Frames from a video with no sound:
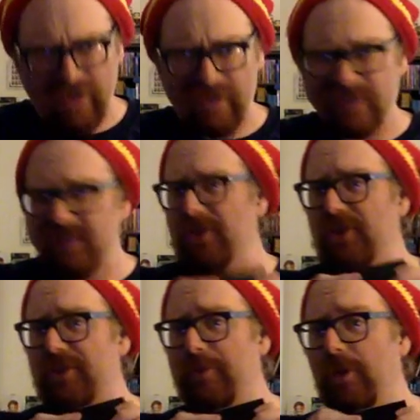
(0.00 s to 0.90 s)
Seems a little
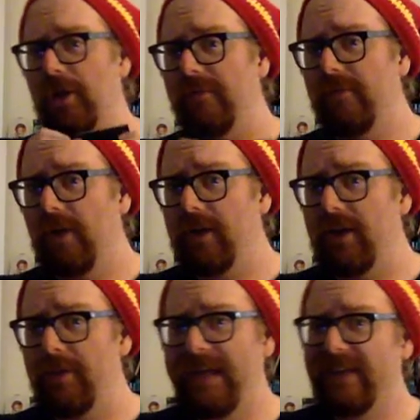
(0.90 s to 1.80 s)
small on
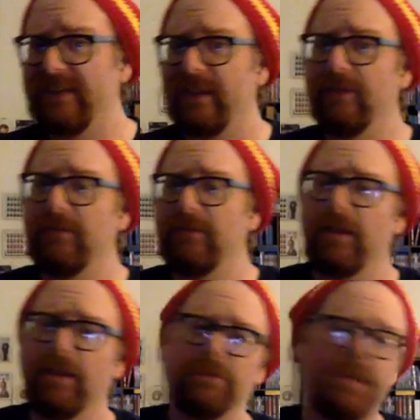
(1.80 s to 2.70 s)
the bank side.
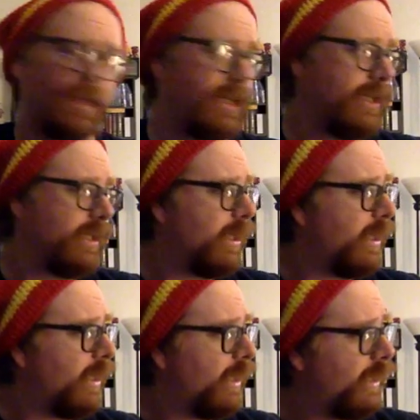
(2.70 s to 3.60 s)

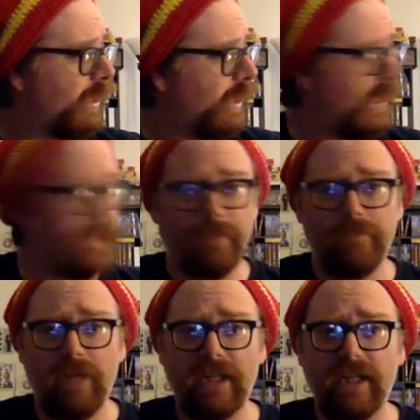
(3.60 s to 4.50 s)
I have a
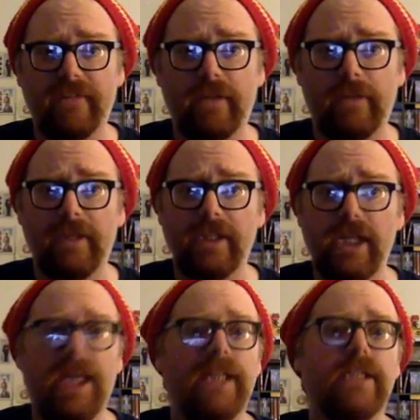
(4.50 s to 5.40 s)
bucket for all my
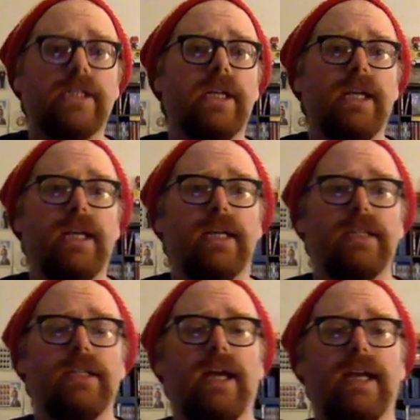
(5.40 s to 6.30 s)
change, and
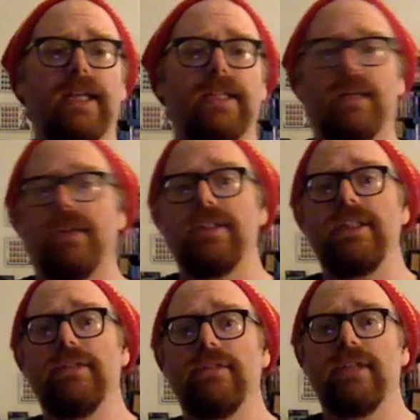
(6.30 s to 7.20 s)
I can
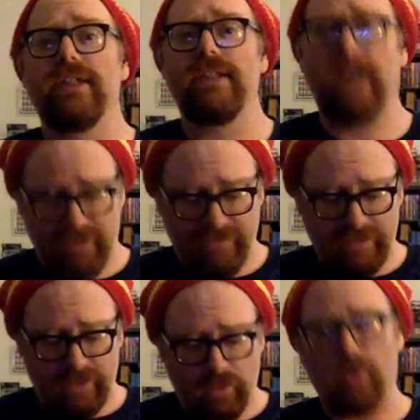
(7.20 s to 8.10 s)
guarantee you that not even a
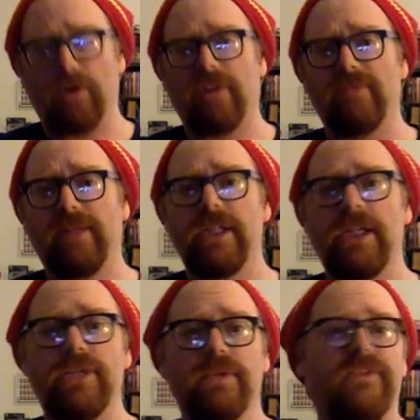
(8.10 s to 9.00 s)
quarter of my
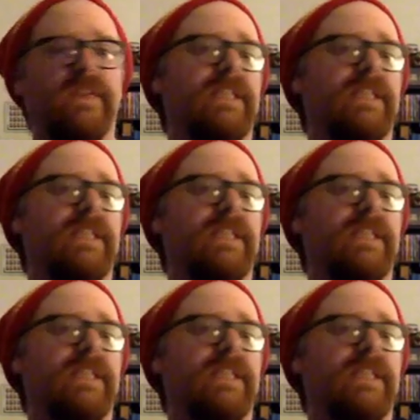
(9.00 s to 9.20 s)
change would fit in